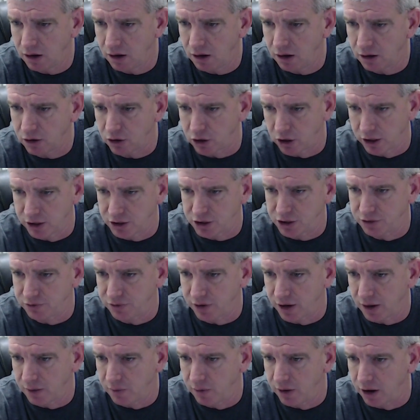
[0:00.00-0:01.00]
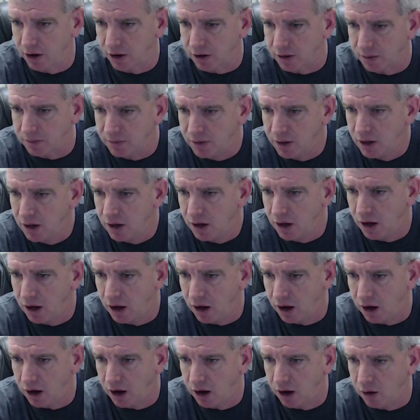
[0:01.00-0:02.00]
Chris, you're very welcome.
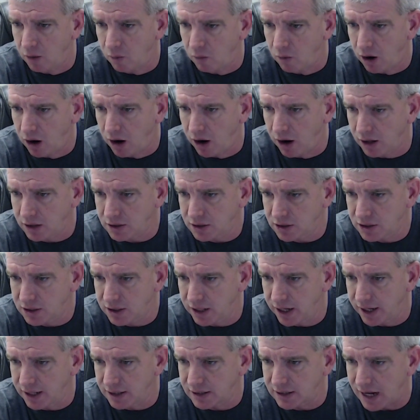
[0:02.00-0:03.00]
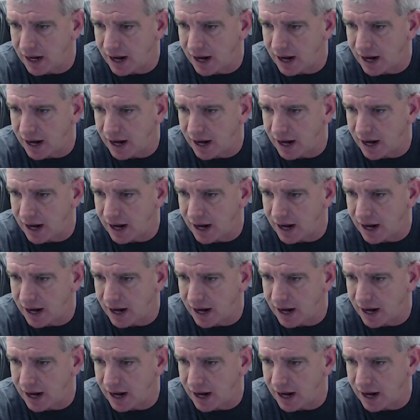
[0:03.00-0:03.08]
Juan says,